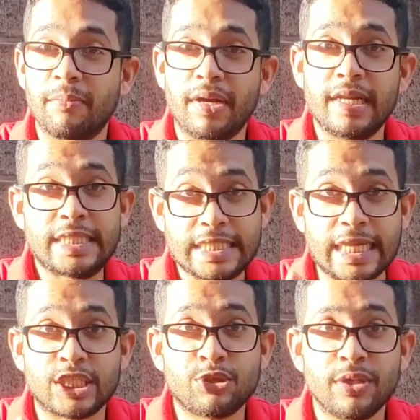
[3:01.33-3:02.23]
But let's
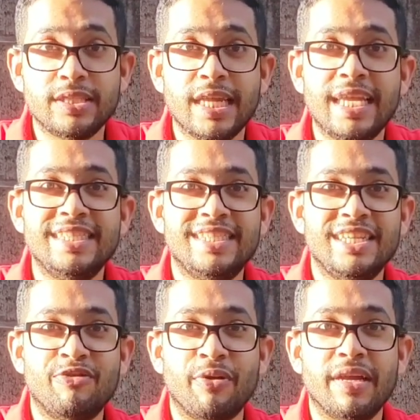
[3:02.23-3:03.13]
get straight into
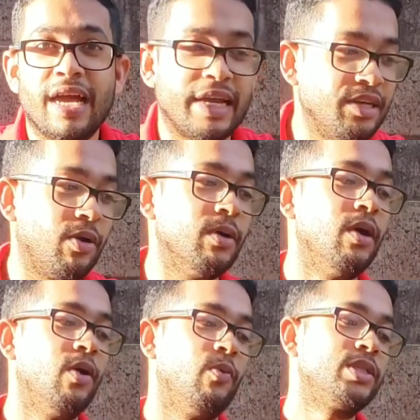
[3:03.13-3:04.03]
the growing guide. Now,
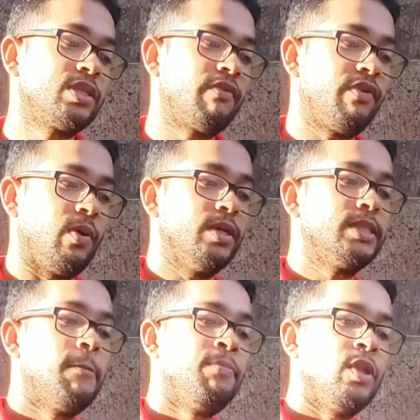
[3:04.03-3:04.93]
with sunflowers,
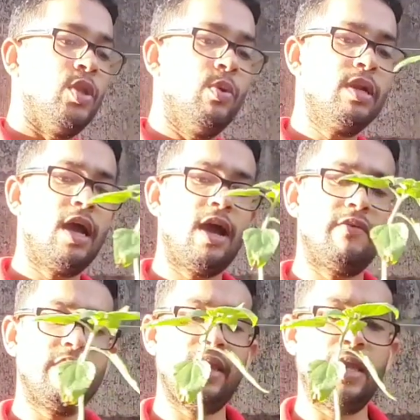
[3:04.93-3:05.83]
you want to
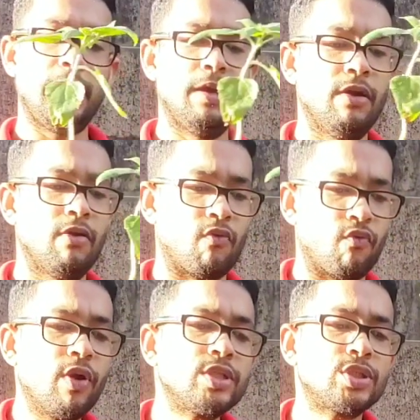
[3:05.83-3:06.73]
have a
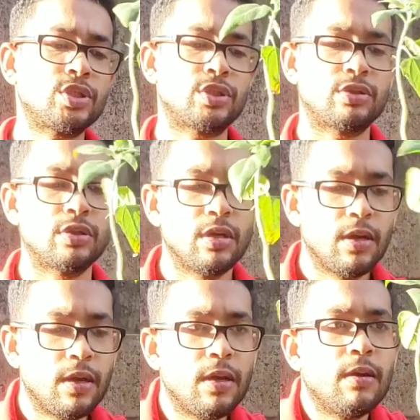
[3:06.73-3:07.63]
rich
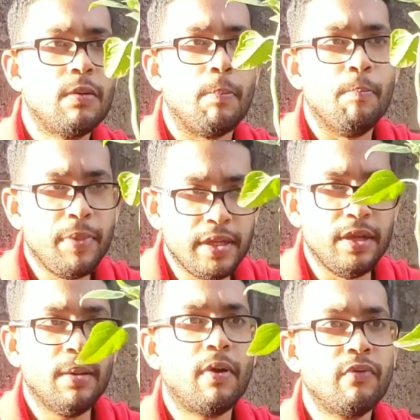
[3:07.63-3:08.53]

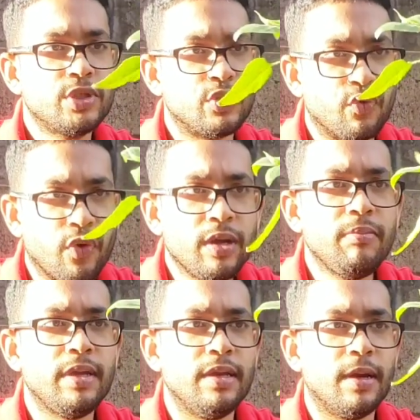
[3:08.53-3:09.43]
medium, a rich growing
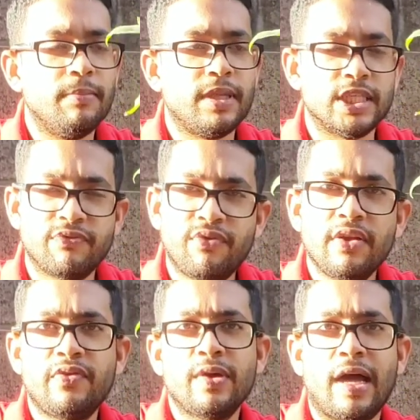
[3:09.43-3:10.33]
medium that's full
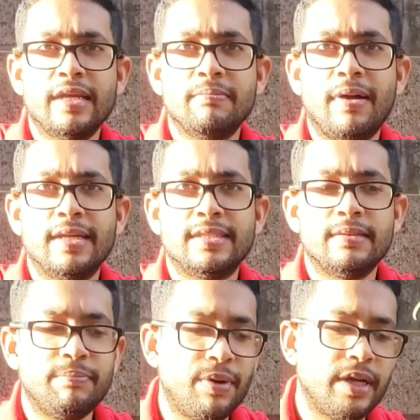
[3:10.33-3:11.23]
of organic matter,
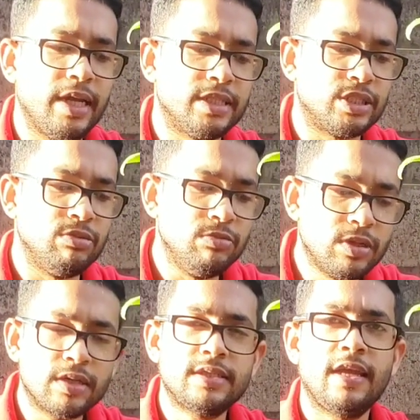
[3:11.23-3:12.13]
but it's
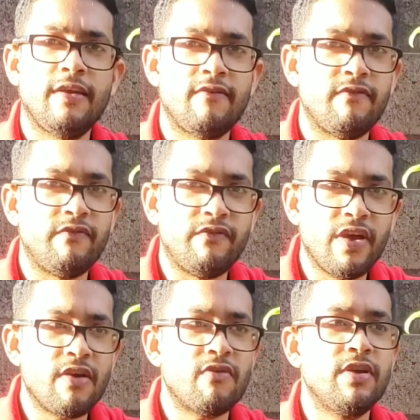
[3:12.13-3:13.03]
not a
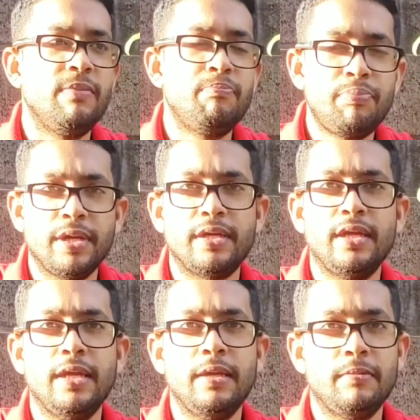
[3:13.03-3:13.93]
very
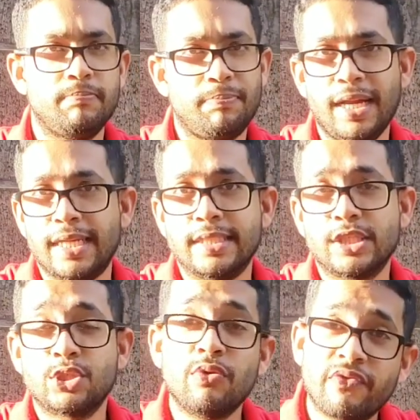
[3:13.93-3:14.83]
picky plant.
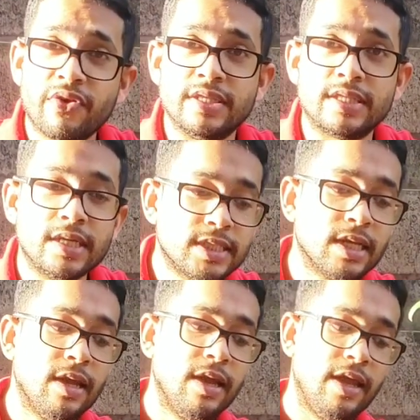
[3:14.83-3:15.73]
So, for instance,
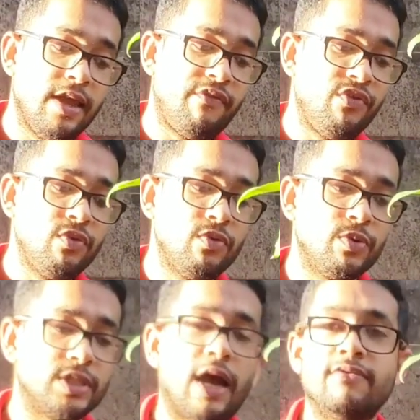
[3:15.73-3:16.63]
if you
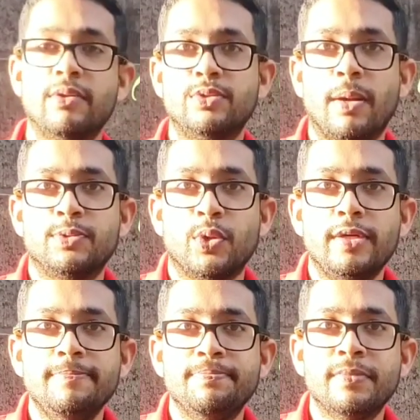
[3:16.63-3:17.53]
were to have some
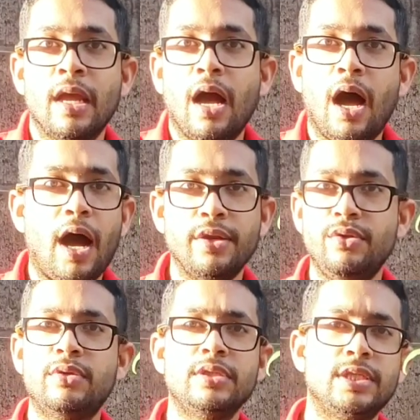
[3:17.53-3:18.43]
topsoil, and
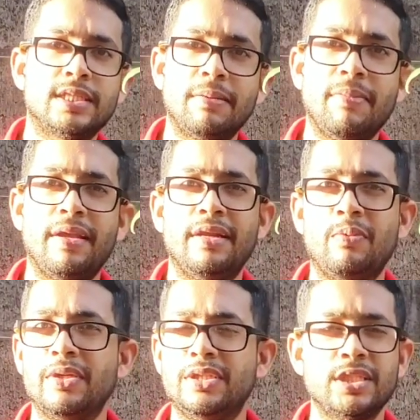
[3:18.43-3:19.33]
you could just amend it
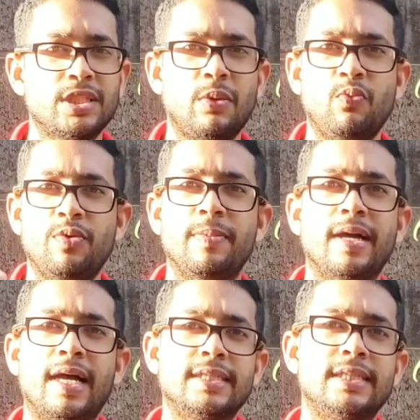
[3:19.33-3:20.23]
with just some worm
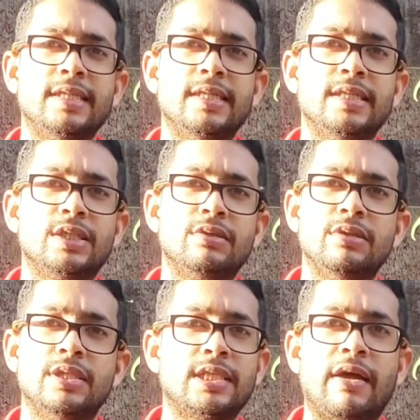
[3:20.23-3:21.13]
castings, or you
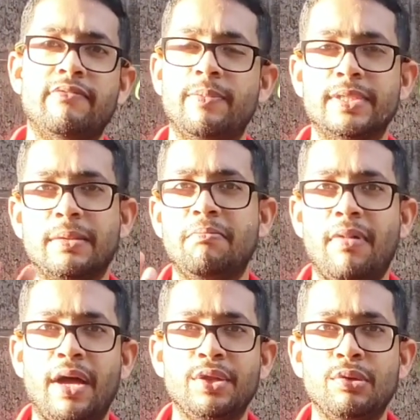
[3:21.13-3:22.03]
just have a bit of
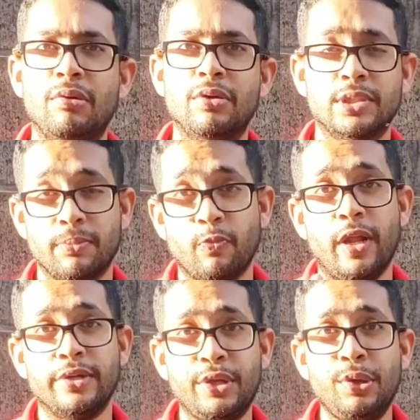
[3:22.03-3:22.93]
manure, some
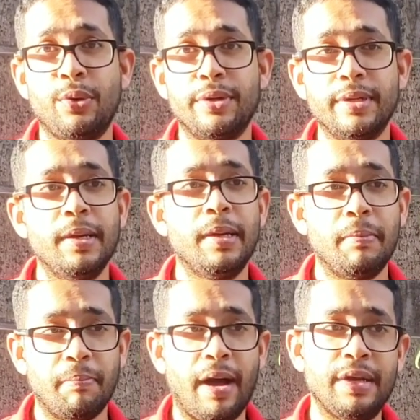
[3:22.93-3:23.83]
well cured
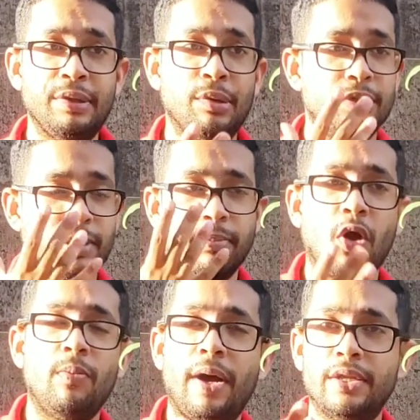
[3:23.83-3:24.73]
manure, some
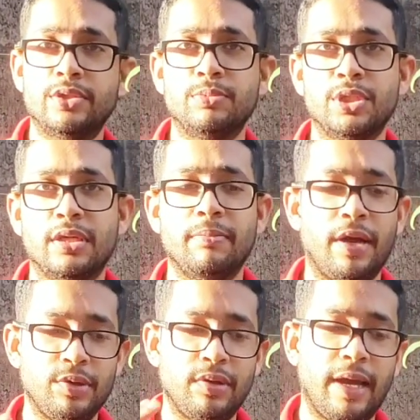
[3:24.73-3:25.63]
cow manure, some chicken
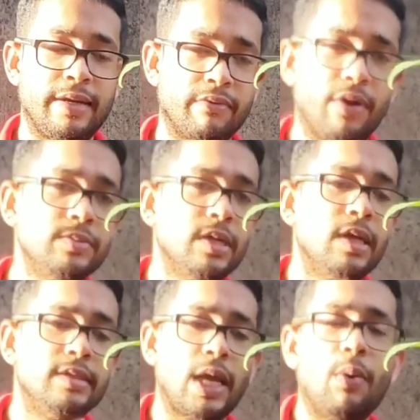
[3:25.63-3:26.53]
manure lying around,
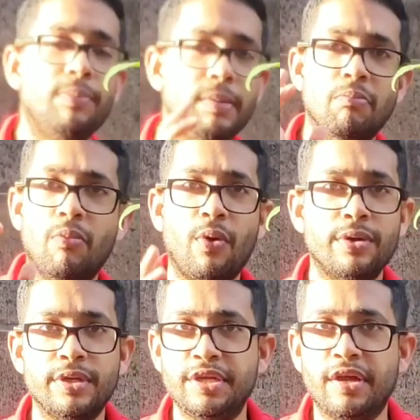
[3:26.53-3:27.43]
that would be more
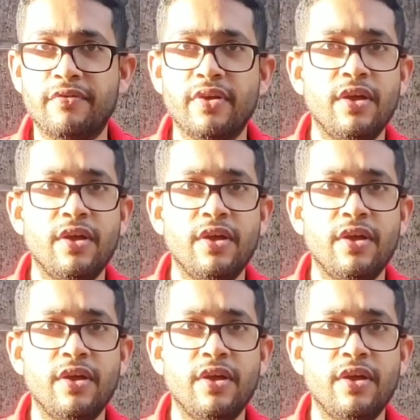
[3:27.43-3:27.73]
than enough